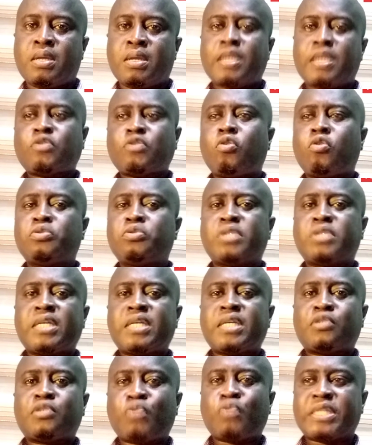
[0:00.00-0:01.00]
Let's go on to
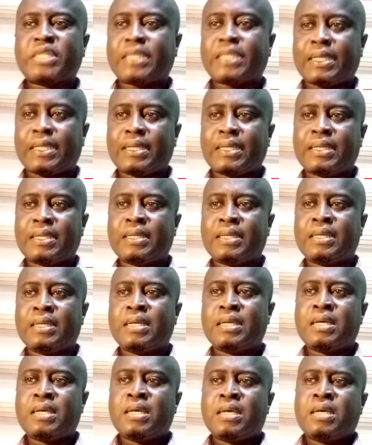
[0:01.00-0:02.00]
take Twitter.
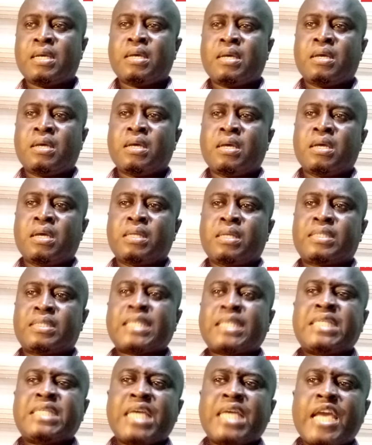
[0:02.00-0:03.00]

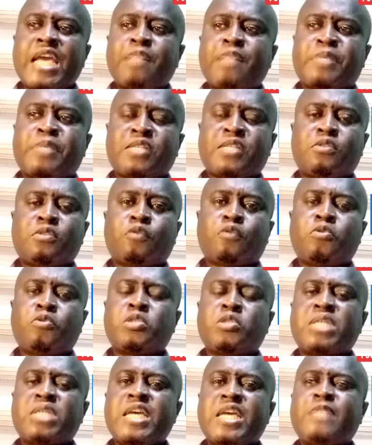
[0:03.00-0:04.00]
38% of
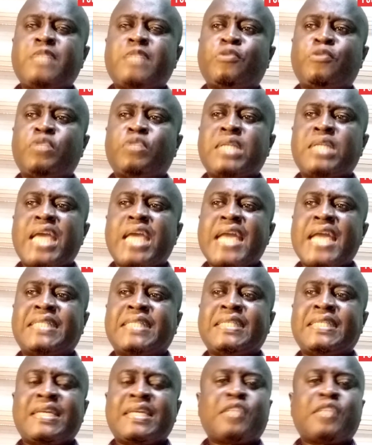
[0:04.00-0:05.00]
those aged between
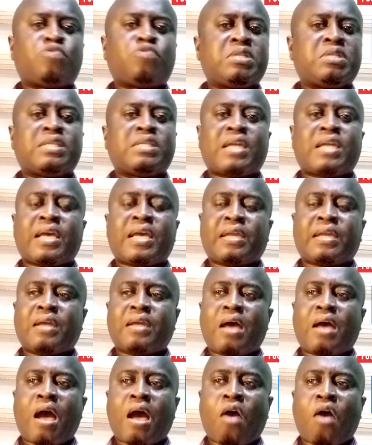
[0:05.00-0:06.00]
18 and 29
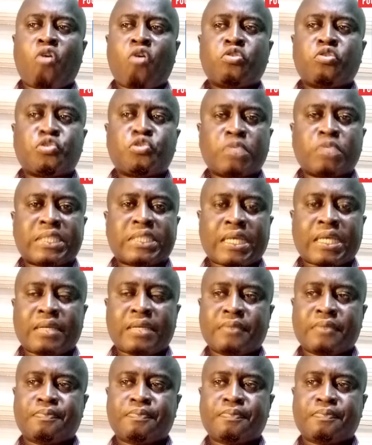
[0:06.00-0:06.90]
are on Twitter.